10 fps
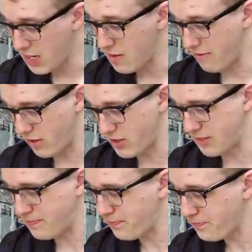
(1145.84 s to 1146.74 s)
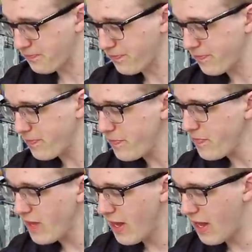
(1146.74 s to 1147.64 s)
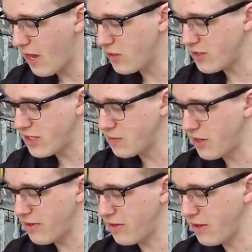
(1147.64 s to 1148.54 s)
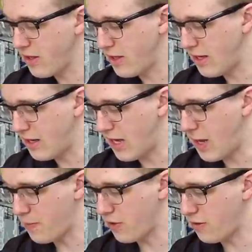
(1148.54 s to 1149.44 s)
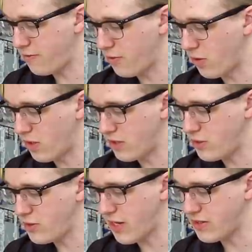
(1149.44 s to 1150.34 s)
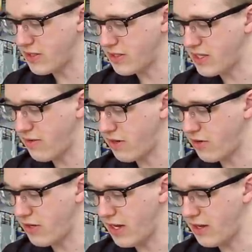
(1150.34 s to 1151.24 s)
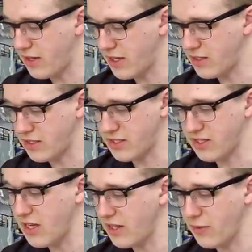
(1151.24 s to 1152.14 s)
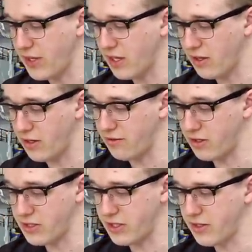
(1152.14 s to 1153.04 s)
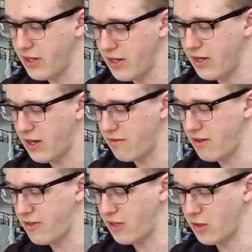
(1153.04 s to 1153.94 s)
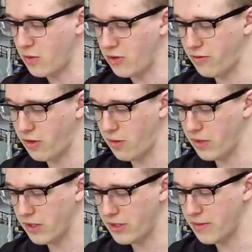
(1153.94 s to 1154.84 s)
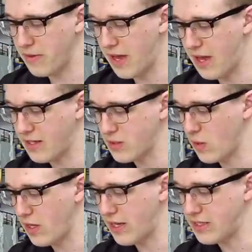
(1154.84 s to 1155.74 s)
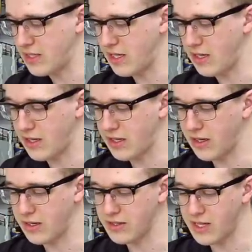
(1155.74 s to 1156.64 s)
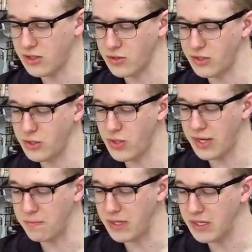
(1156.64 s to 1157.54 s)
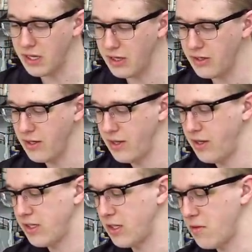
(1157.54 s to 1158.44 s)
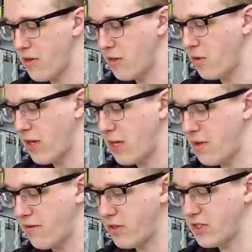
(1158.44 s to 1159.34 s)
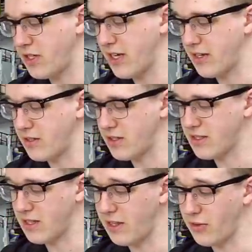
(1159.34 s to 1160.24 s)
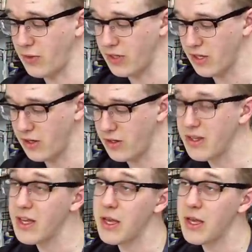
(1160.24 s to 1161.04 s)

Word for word: anime version out this month in April for two thousand seven hundred yen. Again, just slightly recolored version of the Thunderbolt Full Armor Gundam, as well as the uh, Zaku two and Big Gun Gundam Thunderbolt anime version. Again, just slightly recolored,